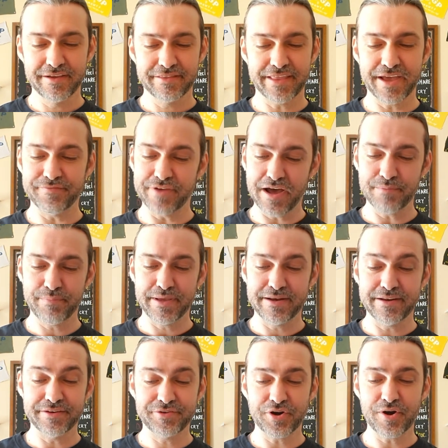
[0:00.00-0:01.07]
they have not
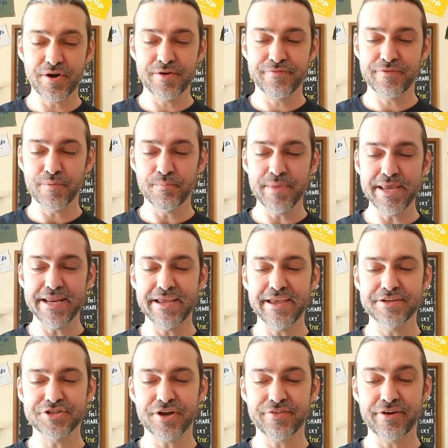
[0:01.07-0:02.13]
been deterred from meeting
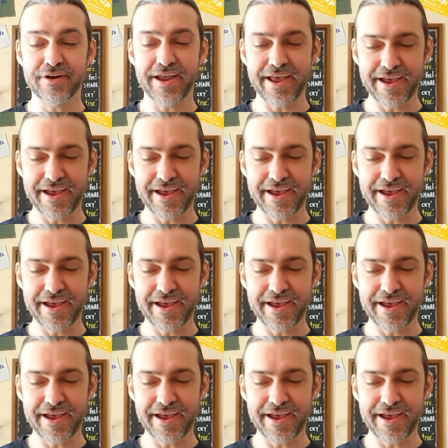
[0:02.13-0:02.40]
each other